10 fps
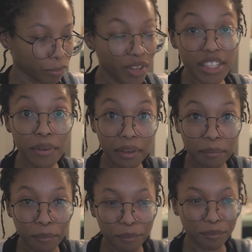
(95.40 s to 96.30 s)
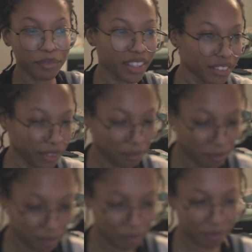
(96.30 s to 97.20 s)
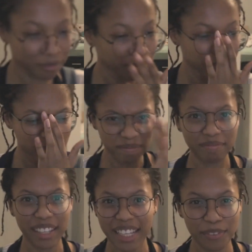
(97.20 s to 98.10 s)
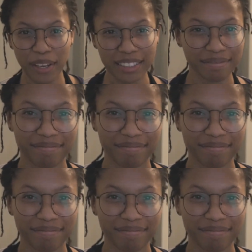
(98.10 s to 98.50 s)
It's fine. It's fine. It's fine.